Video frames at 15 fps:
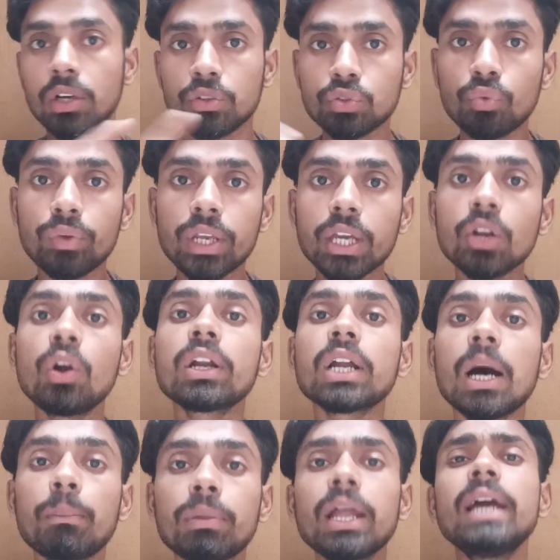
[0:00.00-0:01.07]
so we cannot
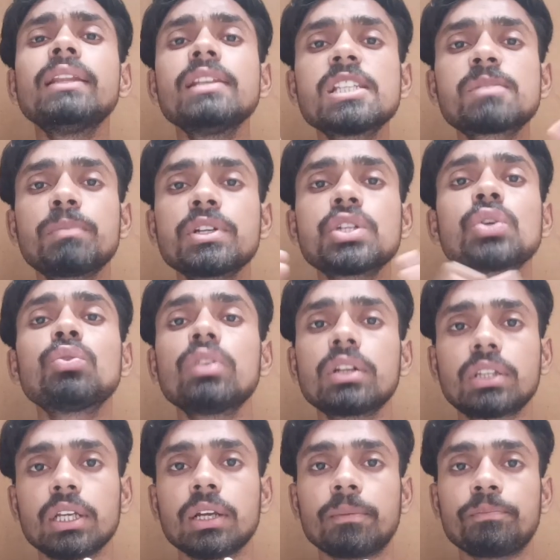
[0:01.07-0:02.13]
apply this particular
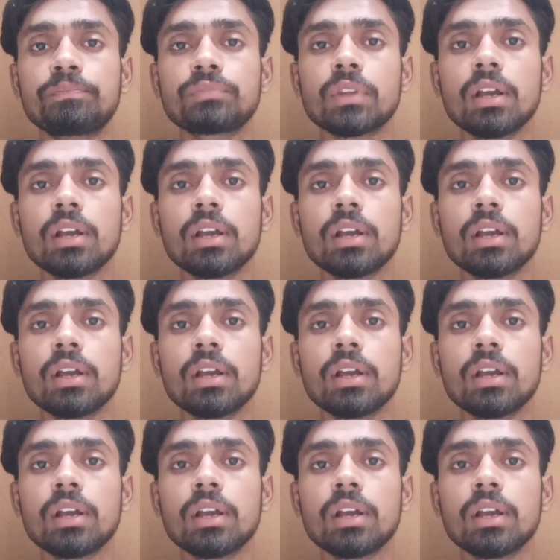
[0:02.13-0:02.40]
thing.